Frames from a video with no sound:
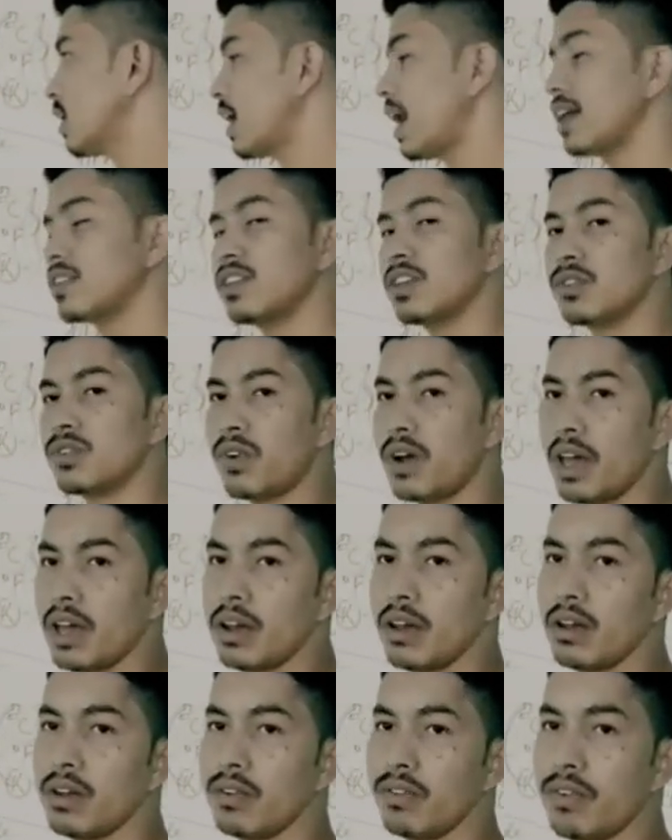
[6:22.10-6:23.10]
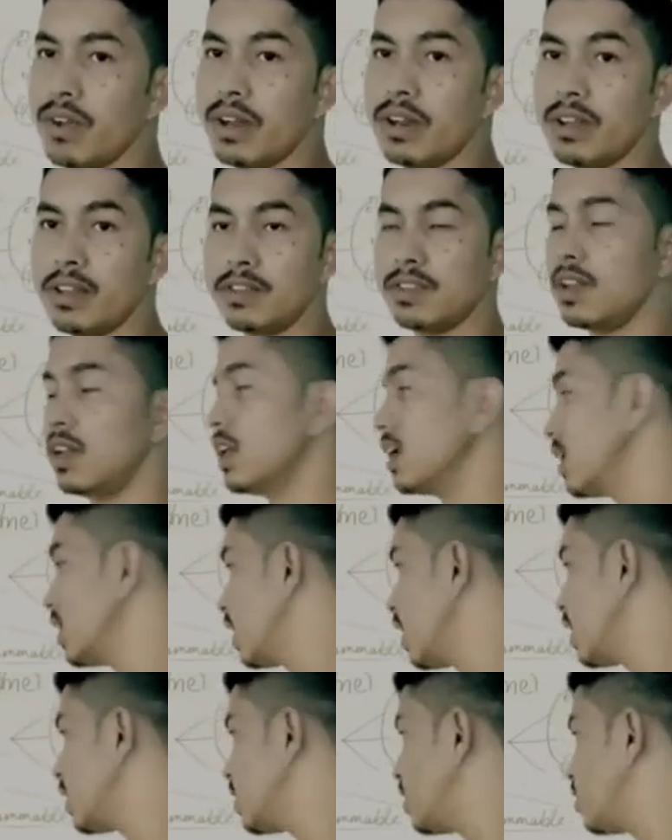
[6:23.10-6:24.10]
catches fire very easily
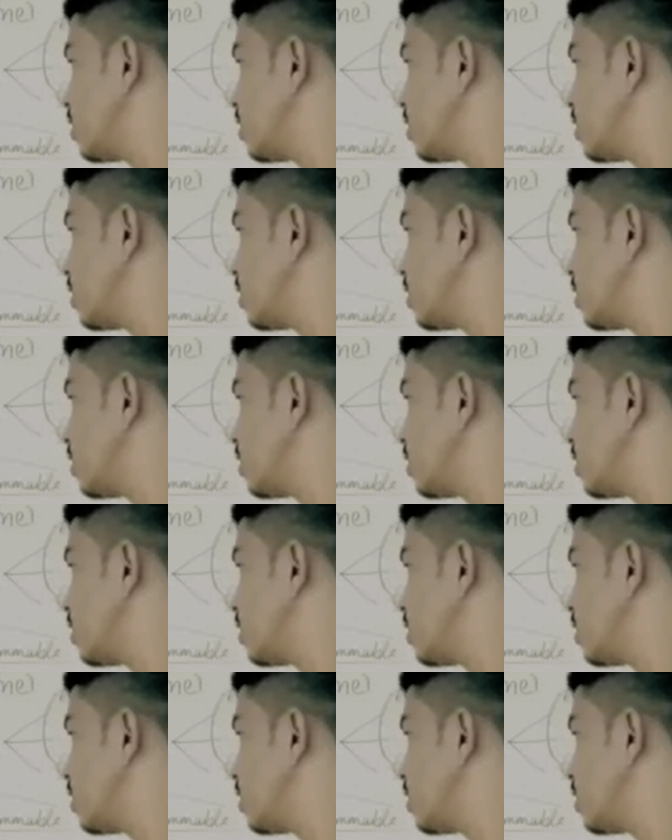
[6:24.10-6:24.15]
and